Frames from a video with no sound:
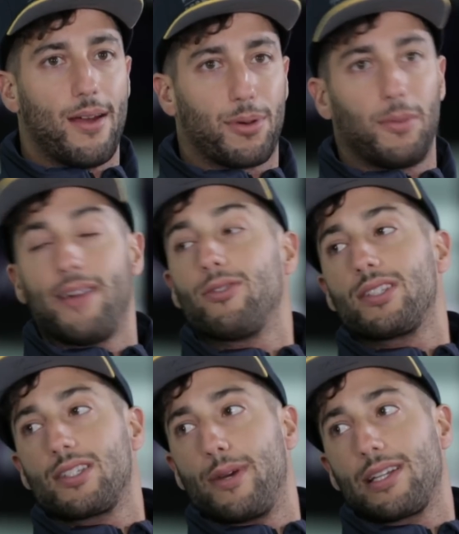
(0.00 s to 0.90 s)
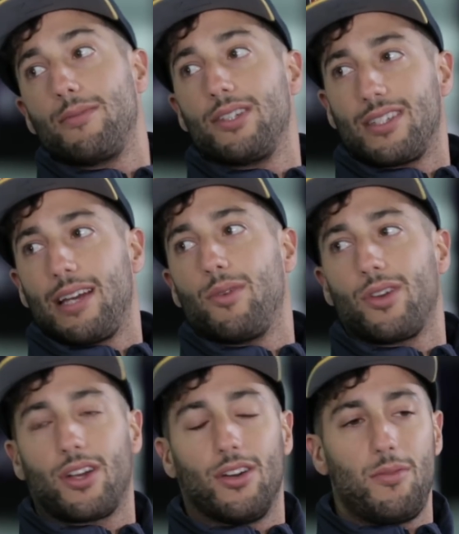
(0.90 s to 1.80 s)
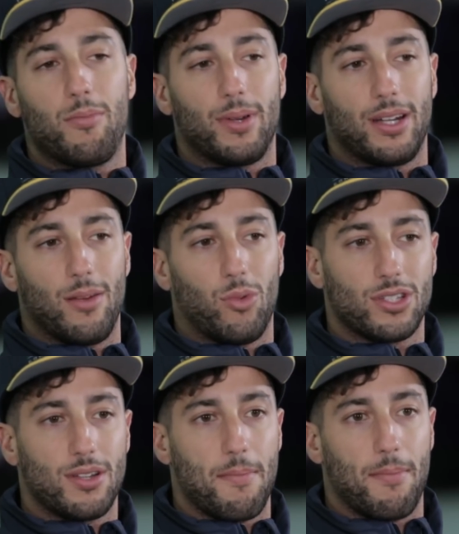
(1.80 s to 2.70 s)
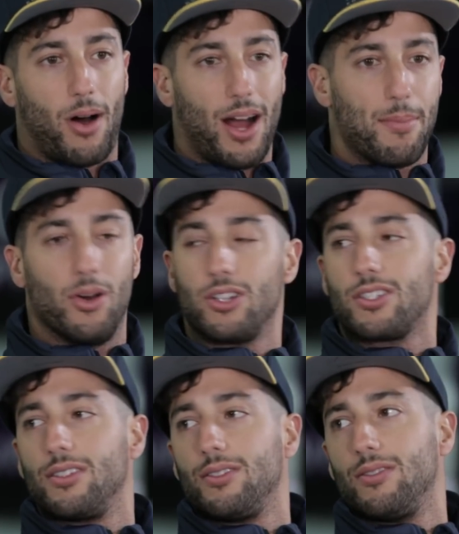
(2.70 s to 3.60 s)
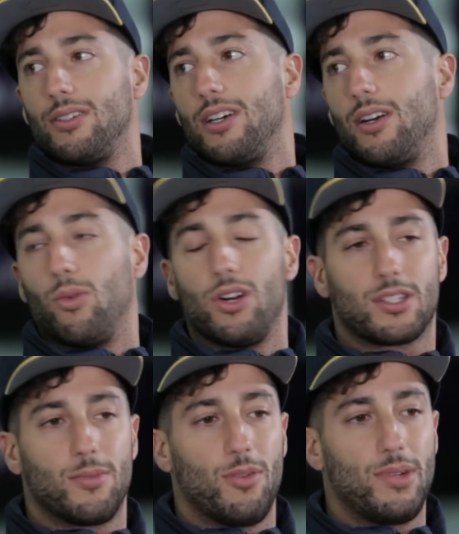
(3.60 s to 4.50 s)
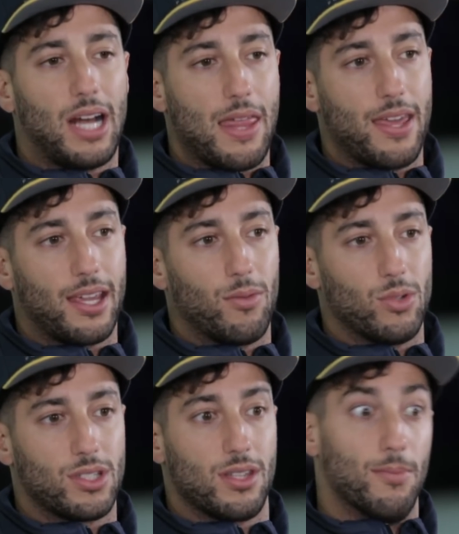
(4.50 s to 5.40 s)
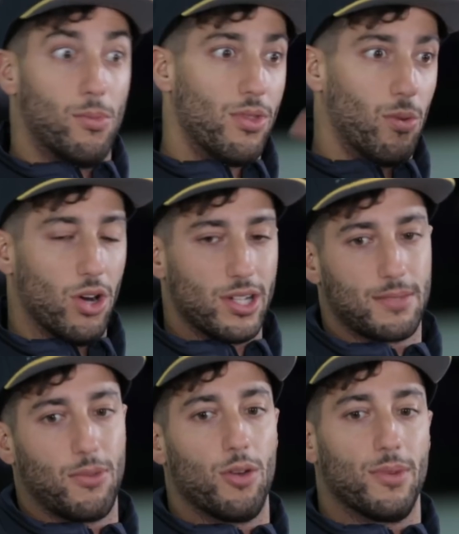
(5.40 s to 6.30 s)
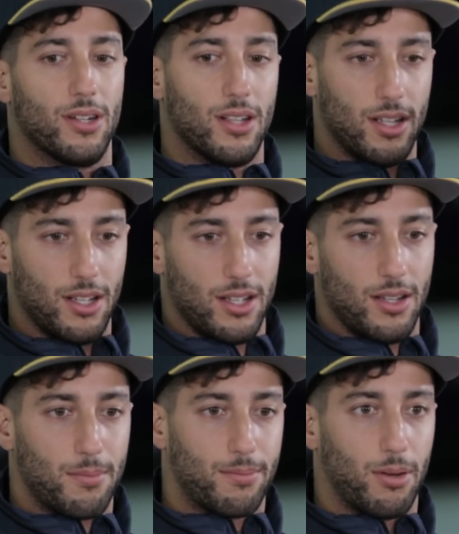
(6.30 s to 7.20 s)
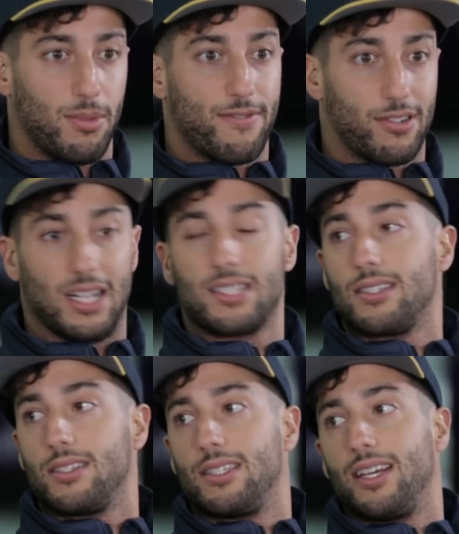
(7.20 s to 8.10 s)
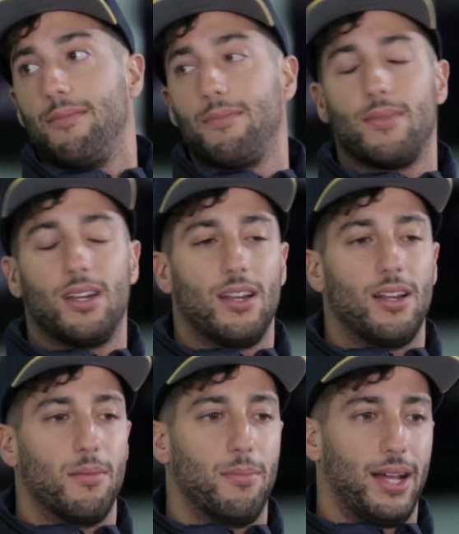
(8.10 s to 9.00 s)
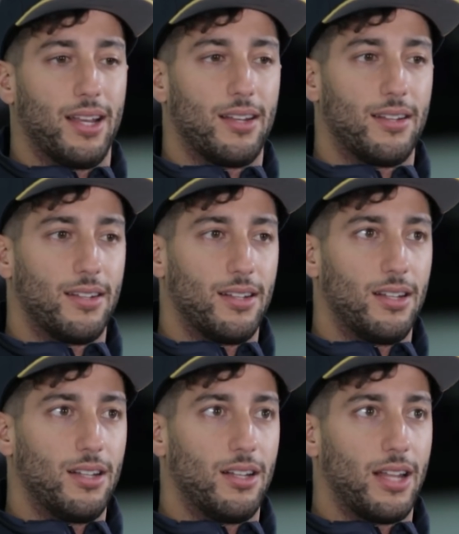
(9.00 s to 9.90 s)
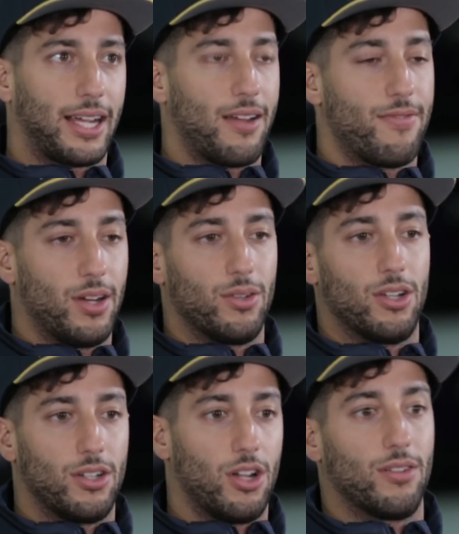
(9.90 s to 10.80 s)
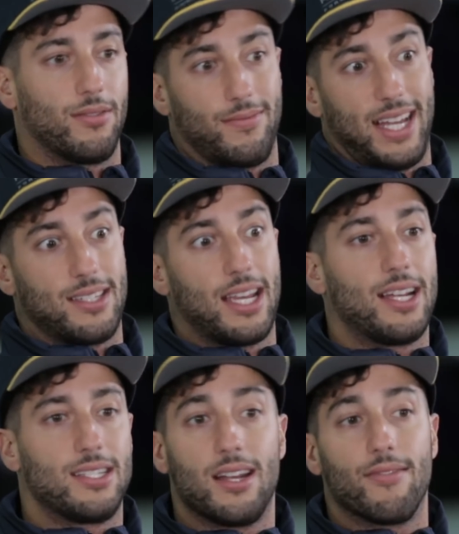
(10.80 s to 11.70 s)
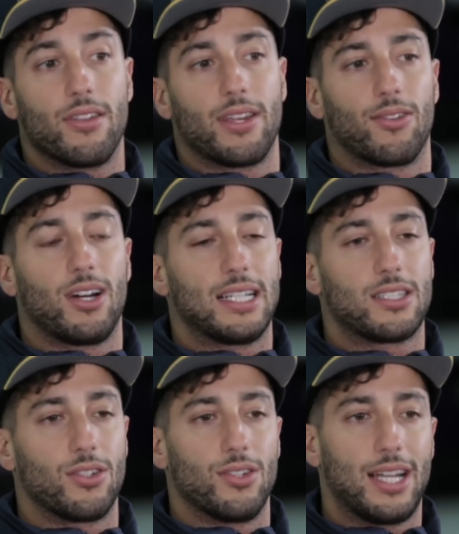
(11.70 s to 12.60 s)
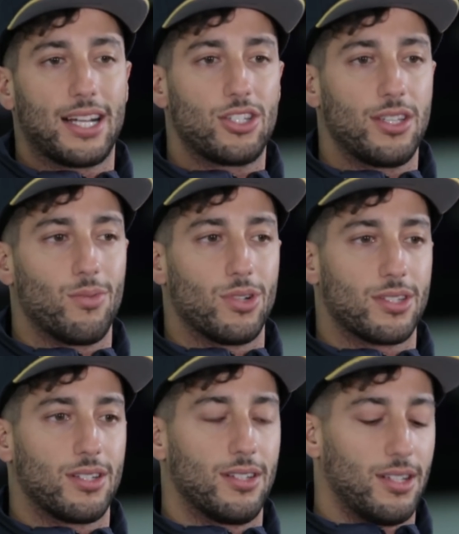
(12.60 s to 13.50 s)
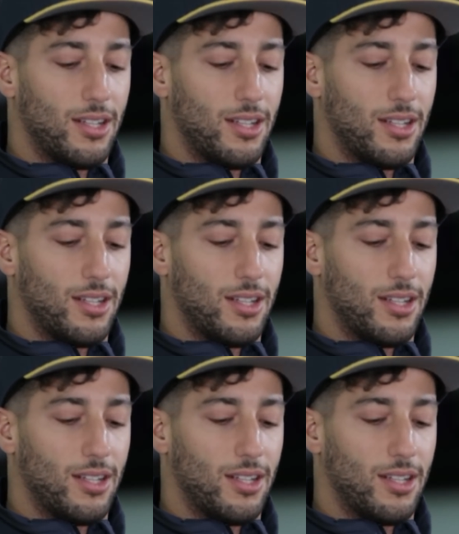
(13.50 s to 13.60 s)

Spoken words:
Probably everyone's expecting me to say Monaco, but it wasn't my personal worst moment. I think it was the worst moment probably for us as a team. But I felt that day I did everything right. So it actually wasn't